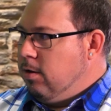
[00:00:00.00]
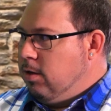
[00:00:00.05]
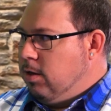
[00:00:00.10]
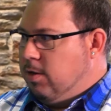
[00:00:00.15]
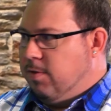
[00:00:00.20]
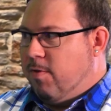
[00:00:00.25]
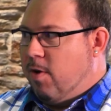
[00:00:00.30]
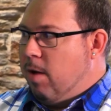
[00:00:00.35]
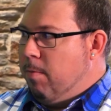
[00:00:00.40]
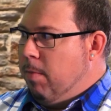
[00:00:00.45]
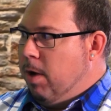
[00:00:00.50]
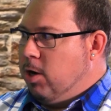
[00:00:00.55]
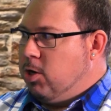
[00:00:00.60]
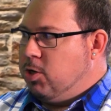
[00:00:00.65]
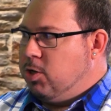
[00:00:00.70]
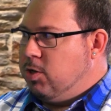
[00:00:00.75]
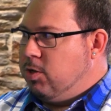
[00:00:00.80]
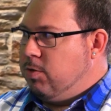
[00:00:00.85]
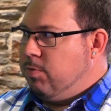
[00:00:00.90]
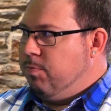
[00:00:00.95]
is very
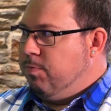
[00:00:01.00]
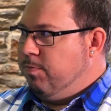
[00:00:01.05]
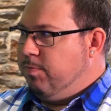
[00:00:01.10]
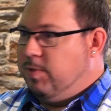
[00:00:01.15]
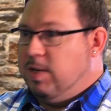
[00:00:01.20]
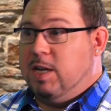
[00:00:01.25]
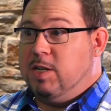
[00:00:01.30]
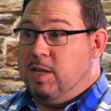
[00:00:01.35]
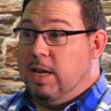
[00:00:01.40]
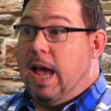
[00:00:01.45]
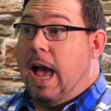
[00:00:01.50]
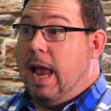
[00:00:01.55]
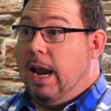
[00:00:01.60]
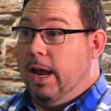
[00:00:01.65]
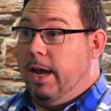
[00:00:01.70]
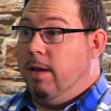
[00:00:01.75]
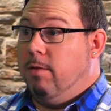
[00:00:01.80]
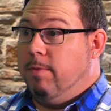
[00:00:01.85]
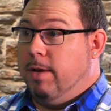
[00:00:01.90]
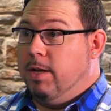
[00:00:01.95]
much Dixie
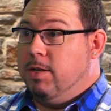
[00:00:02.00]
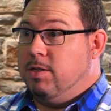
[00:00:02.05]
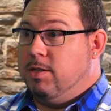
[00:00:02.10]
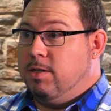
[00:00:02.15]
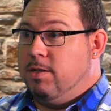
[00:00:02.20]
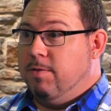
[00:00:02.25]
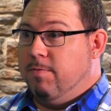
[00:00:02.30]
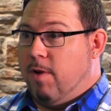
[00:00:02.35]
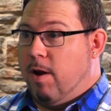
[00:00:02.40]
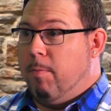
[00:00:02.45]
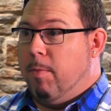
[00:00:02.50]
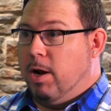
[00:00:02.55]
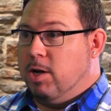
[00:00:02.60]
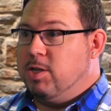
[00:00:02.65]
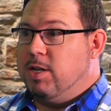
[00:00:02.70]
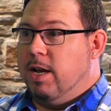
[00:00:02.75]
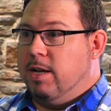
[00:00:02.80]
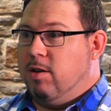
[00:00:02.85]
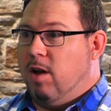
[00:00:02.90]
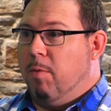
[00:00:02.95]
Alley. It's very
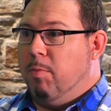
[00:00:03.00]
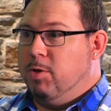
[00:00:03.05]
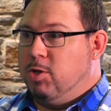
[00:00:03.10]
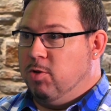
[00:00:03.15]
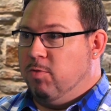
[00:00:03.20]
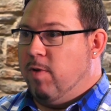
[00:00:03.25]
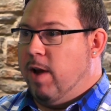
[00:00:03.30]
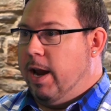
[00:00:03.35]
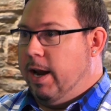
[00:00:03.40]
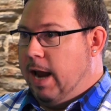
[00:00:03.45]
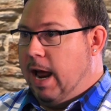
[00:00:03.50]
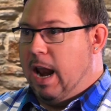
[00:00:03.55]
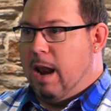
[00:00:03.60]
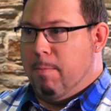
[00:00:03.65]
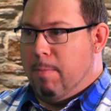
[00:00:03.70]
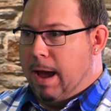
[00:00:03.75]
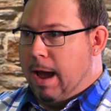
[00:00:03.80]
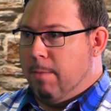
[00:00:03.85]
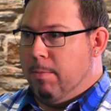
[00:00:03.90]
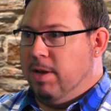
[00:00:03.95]
much that type of terrain,
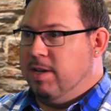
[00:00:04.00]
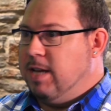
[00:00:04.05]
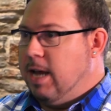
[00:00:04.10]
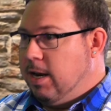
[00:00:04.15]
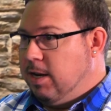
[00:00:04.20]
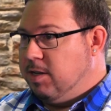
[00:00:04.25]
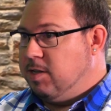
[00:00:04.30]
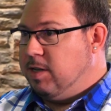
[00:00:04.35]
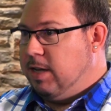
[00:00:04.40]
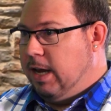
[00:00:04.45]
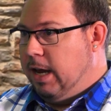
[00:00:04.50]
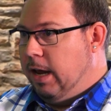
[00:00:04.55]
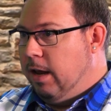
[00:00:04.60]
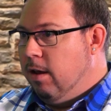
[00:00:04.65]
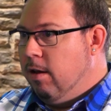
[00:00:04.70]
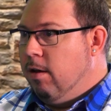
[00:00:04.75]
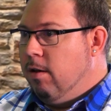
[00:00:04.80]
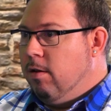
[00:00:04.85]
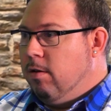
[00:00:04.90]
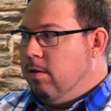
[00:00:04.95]
Alabama, Tennessee.
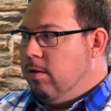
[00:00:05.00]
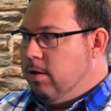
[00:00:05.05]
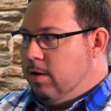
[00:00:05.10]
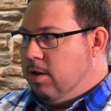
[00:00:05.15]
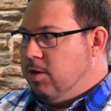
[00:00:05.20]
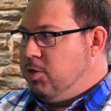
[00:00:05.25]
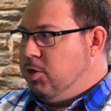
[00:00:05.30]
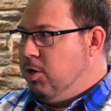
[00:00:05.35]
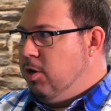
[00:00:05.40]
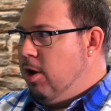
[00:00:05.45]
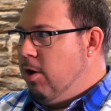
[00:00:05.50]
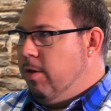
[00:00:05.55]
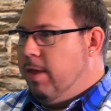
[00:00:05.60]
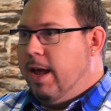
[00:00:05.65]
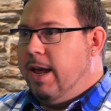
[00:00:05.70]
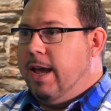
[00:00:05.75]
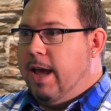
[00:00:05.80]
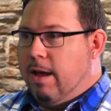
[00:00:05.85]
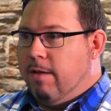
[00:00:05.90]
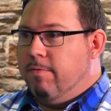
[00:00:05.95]
Mm-hmm. And as you know,
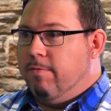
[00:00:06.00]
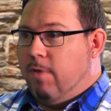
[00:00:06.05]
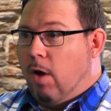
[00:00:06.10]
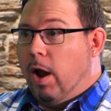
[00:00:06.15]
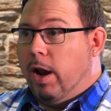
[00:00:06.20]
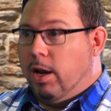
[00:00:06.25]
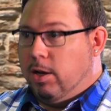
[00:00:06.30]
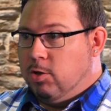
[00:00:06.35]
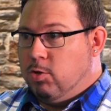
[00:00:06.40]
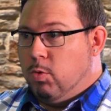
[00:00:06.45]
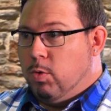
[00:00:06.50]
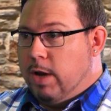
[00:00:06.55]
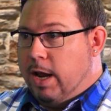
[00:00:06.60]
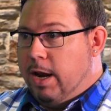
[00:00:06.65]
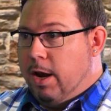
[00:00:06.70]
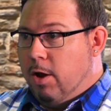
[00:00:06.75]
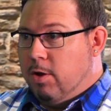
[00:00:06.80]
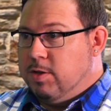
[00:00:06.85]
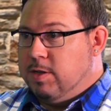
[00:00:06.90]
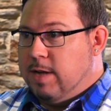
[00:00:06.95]
they get violent
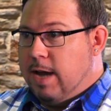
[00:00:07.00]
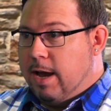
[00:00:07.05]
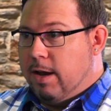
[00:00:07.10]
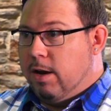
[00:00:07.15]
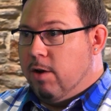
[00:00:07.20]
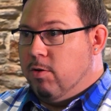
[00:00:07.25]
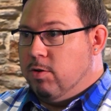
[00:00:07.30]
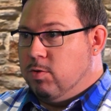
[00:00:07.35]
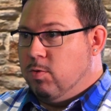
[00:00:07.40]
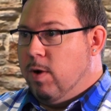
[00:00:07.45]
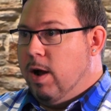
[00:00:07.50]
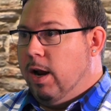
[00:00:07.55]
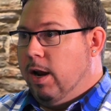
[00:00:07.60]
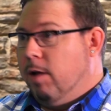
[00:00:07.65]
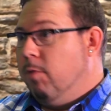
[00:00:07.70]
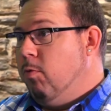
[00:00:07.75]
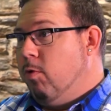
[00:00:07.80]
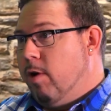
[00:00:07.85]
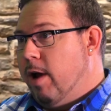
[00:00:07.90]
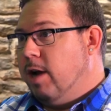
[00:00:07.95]
tornadoes down there as well.
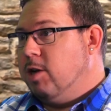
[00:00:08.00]
And we're